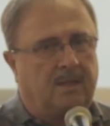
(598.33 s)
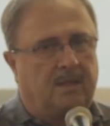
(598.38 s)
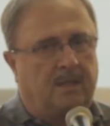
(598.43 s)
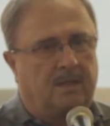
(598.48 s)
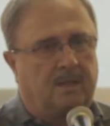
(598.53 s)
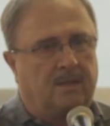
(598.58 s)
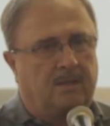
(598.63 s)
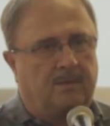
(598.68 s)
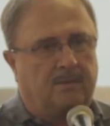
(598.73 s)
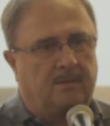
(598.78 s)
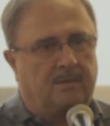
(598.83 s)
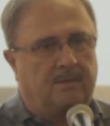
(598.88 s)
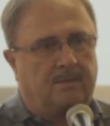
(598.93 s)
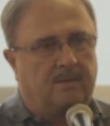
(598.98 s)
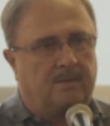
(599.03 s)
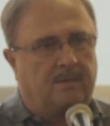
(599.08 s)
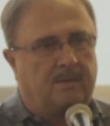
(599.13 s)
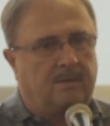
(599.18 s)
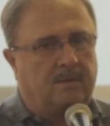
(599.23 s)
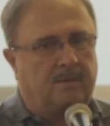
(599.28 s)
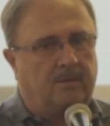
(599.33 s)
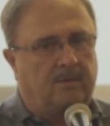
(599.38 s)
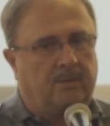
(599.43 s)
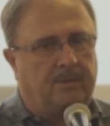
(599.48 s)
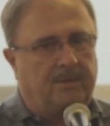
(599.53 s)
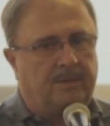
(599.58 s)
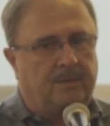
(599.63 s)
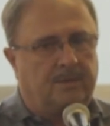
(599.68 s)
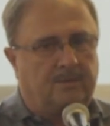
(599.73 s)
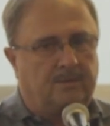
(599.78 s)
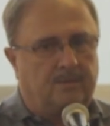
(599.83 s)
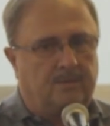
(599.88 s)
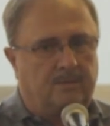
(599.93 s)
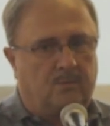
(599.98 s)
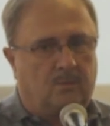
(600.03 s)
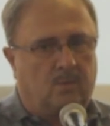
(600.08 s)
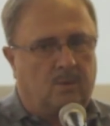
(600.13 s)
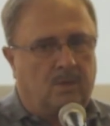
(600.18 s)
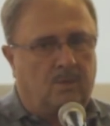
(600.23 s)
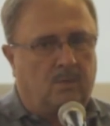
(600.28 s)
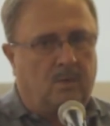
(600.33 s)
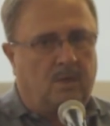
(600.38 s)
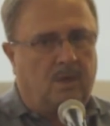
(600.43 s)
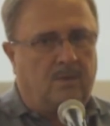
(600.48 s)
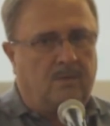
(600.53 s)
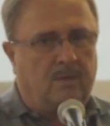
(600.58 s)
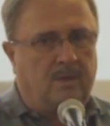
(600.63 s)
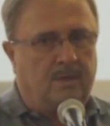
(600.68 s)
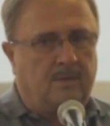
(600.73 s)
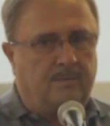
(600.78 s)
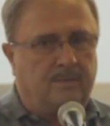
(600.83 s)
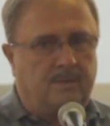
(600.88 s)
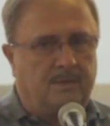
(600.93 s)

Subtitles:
And we just work well with them,